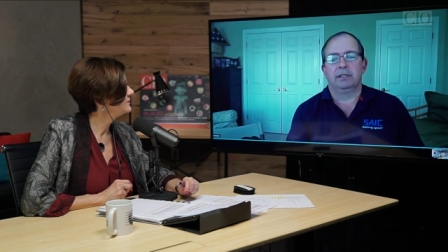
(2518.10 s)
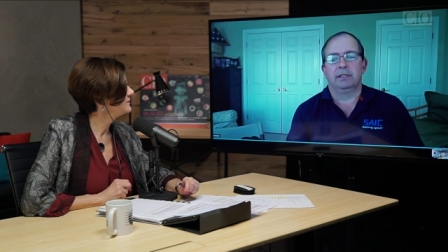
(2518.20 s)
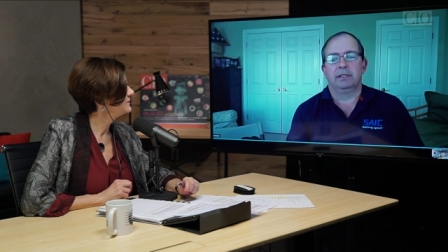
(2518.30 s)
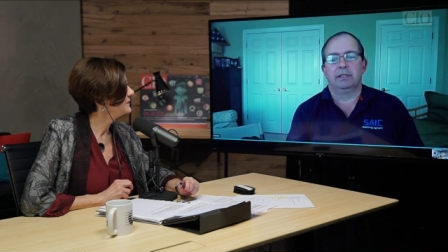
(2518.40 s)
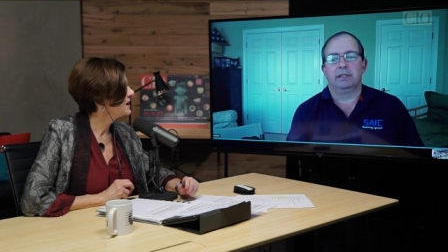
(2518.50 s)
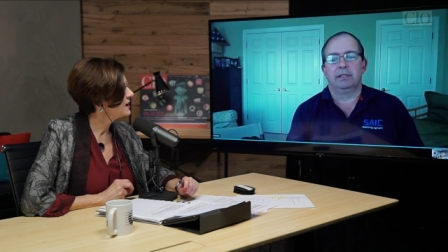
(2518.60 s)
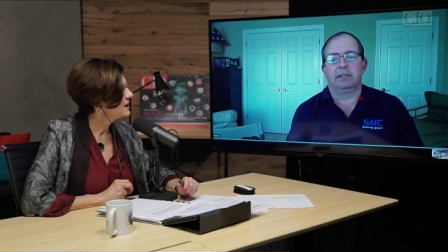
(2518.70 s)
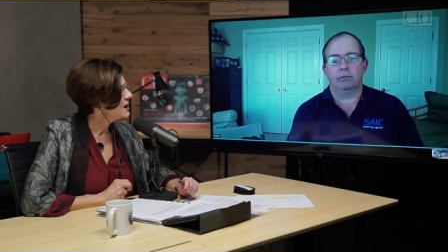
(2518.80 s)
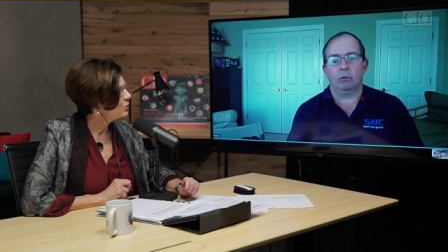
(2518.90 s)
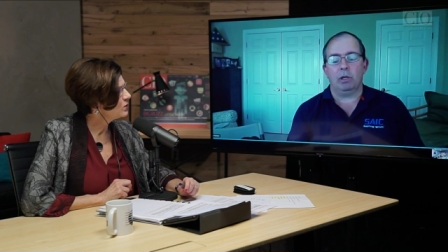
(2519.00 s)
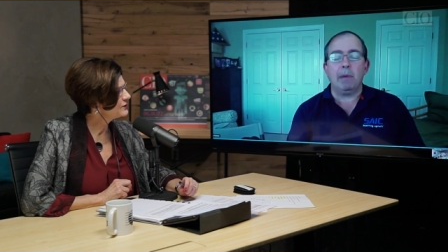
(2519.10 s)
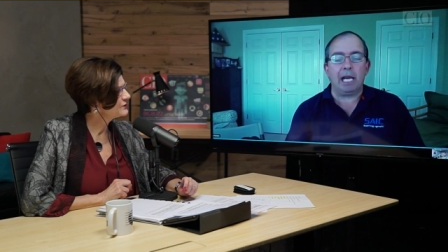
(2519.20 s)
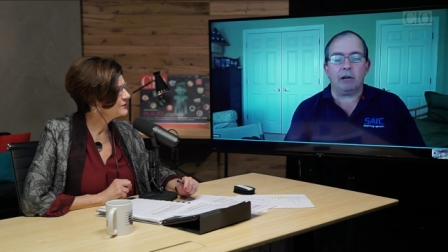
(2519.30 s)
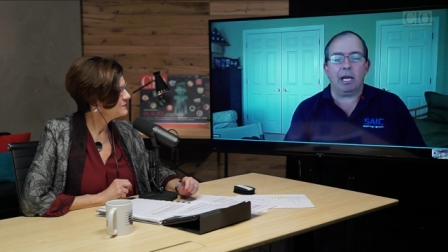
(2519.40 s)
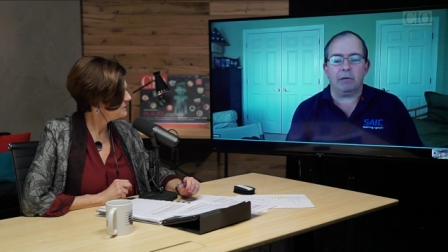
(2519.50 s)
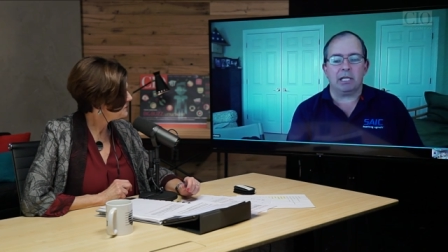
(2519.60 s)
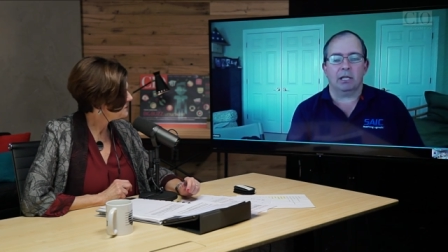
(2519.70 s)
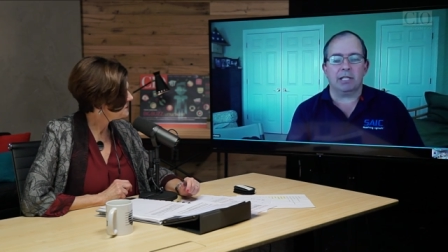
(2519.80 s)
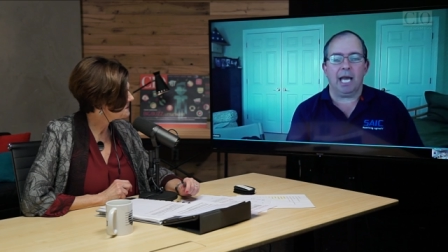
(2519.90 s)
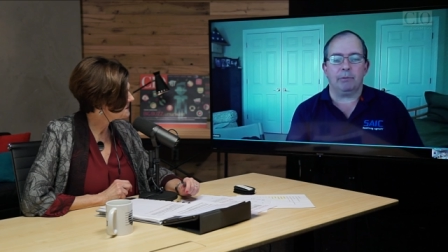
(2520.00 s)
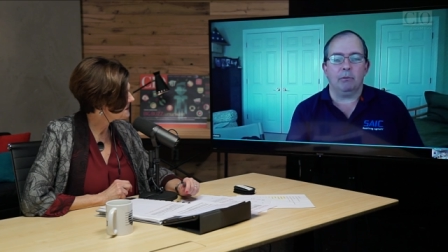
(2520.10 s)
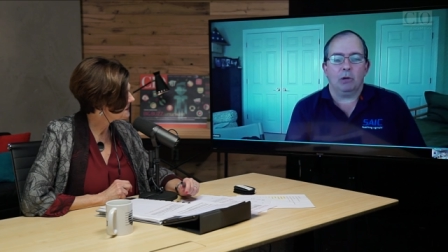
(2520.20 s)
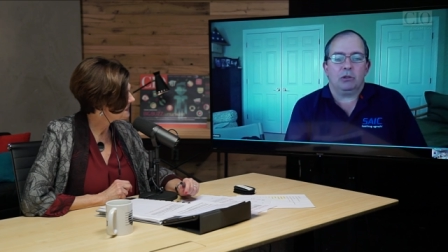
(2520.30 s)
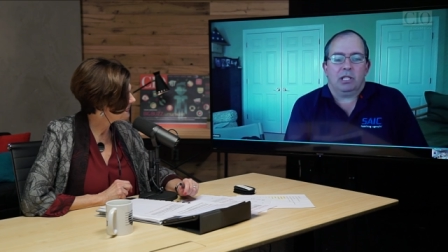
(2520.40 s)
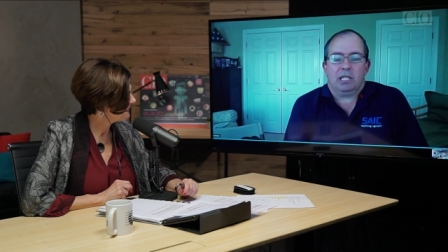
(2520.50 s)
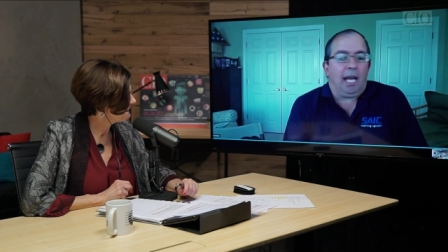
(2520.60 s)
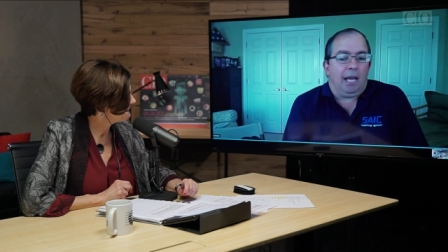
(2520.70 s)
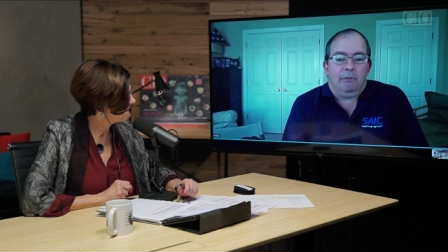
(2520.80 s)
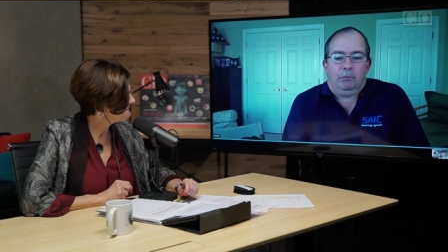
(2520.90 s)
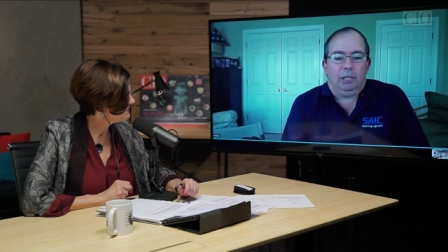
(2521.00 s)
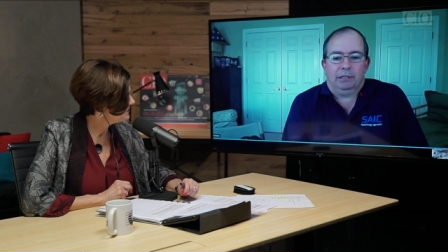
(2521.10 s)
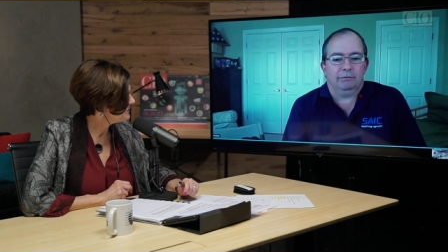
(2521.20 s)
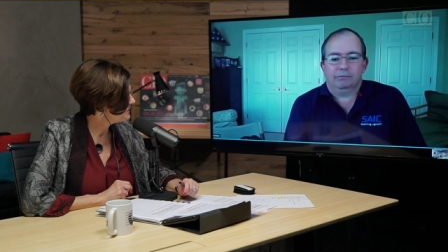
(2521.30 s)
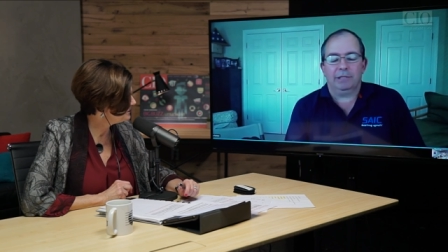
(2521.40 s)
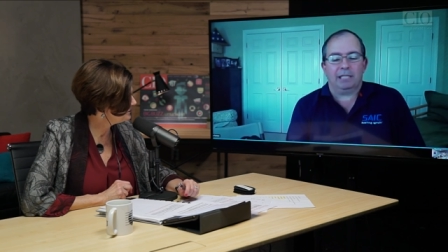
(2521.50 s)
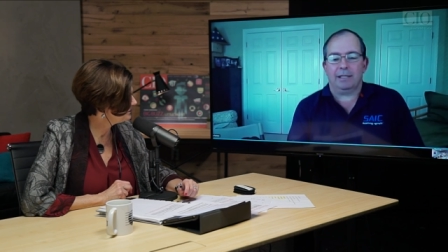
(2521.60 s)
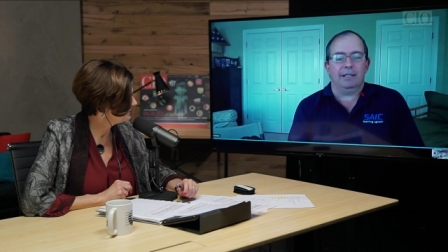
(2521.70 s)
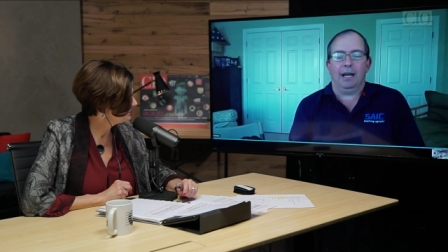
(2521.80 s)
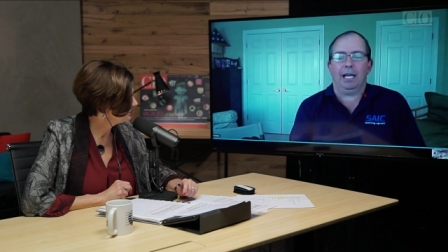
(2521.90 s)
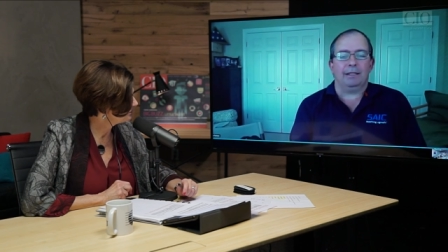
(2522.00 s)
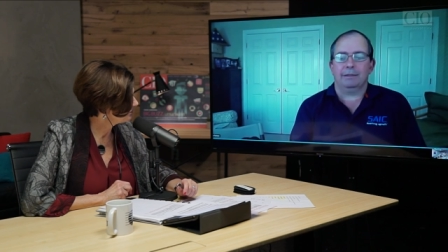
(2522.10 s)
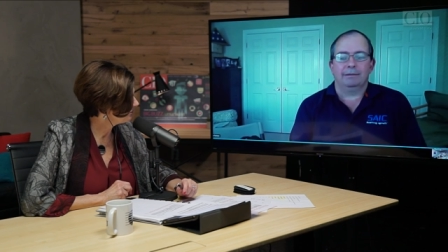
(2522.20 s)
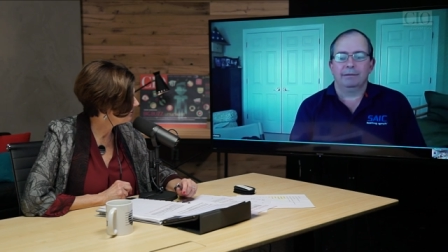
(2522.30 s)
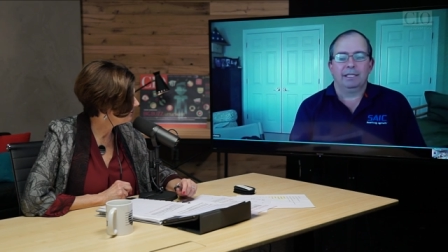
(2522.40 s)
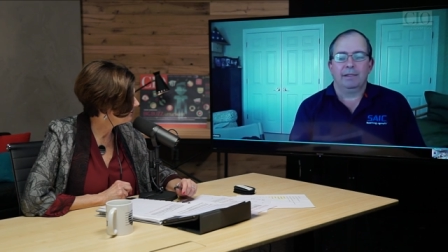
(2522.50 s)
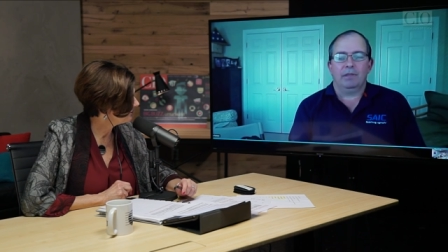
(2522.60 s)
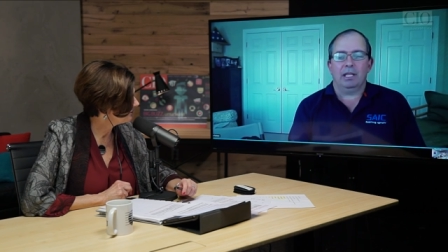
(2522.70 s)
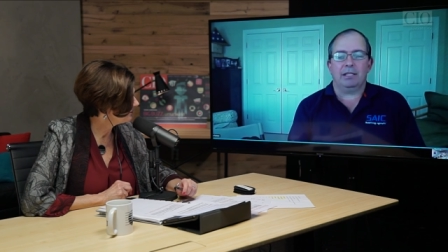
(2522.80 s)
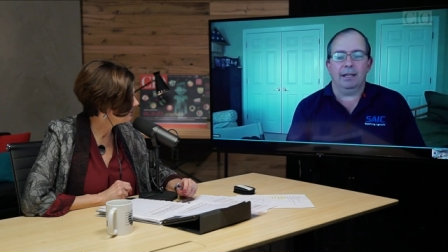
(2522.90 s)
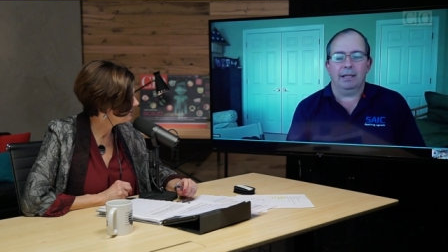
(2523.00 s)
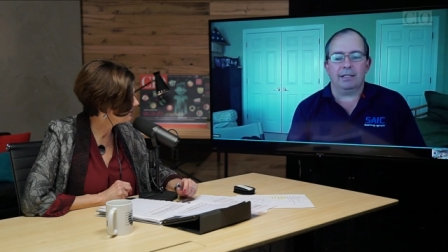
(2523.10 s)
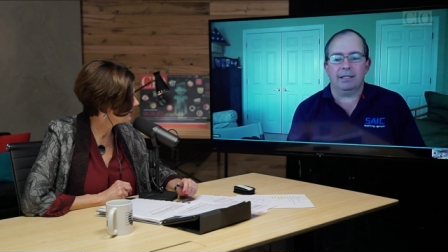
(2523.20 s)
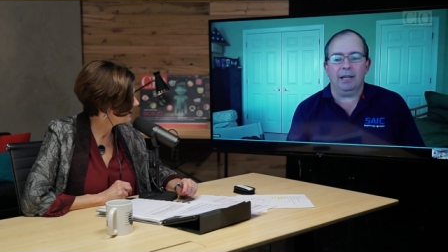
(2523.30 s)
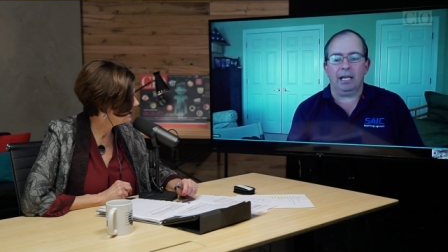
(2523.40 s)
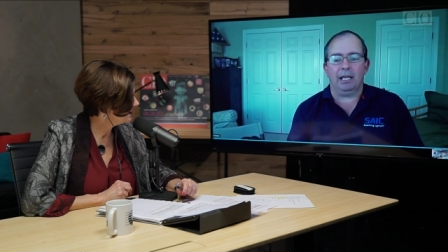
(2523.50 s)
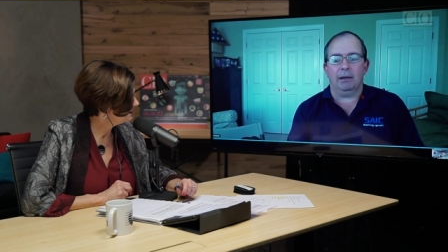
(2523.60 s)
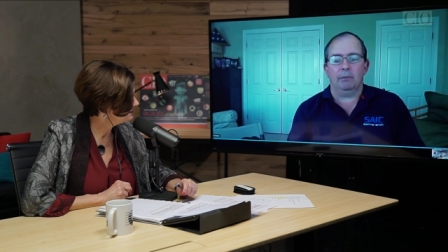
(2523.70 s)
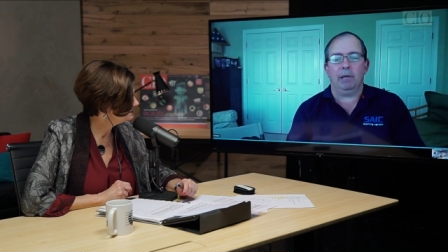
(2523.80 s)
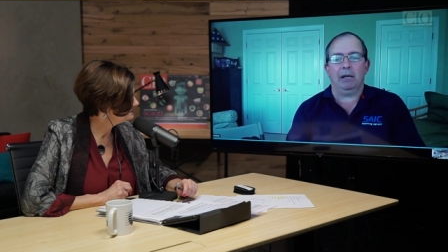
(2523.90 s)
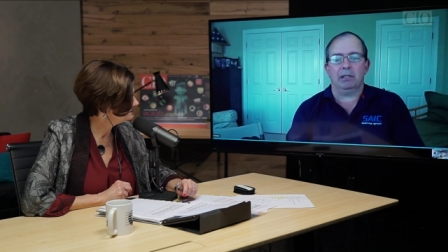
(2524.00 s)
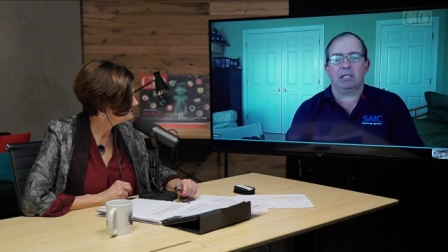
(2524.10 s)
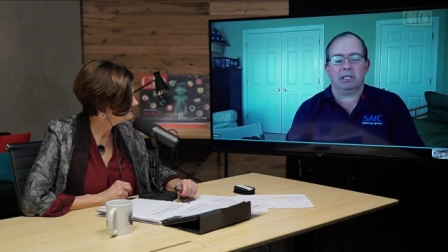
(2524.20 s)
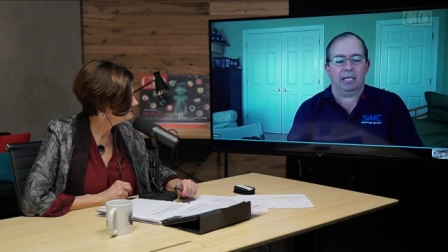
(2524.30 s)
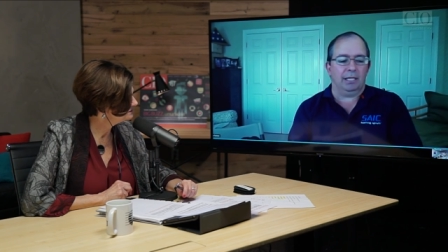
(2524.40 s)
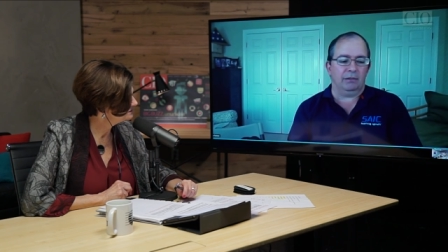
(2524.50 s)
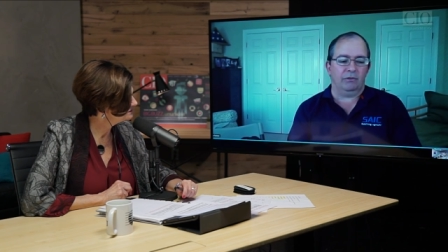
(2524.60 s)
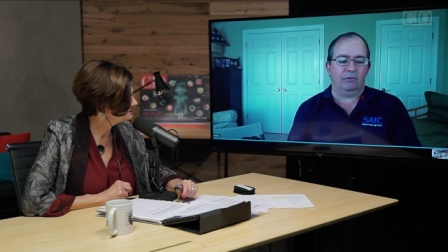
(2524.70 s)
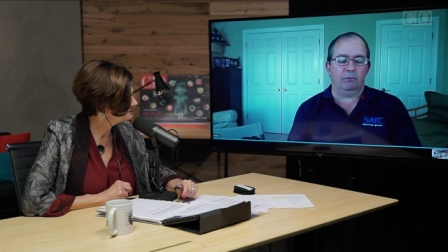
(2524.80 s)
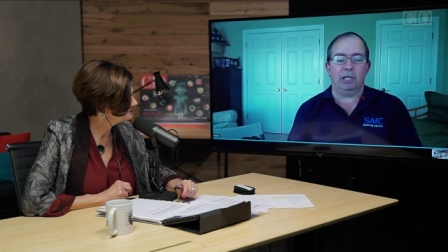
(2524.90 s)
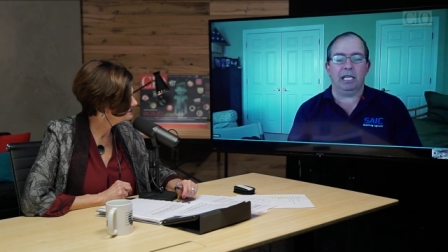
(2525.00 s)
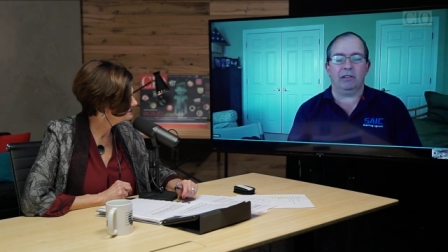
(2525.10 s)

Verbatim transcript: So well, we make great results happen most of the time, but mm-hmm. it's not it's not it's not a, a balanced uh, playing